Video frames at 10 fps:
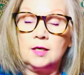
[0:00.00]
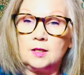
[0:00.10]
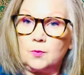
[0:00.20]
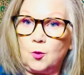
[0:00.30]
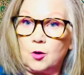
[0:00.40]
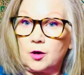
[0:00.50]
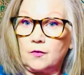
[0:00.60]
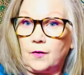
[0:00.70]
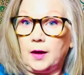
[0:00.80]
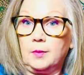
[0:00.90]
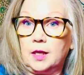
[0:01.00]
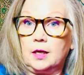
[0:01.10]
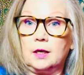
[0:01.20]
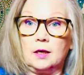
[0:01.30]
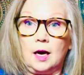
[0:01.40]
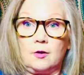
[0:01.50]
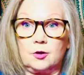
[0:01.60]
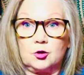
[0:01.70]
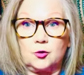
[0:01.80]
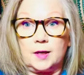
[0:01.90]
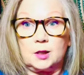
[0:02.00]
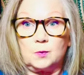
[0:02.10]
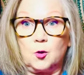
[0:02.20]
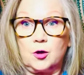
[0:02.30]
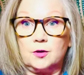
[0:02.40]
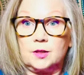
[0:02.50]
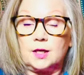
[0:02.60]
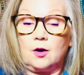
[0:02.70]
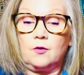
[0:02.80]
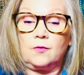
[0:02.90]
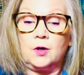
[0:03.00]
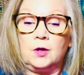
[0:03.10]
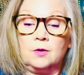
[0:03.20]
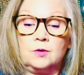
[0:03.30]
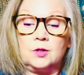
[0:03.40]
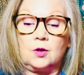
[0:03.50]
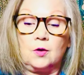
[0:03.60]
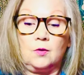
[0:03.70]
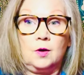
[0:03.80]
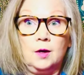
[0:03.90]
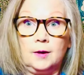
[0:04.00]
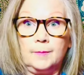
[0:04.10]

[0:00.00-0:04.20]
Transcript: support your family and how you transport yourself, you know. So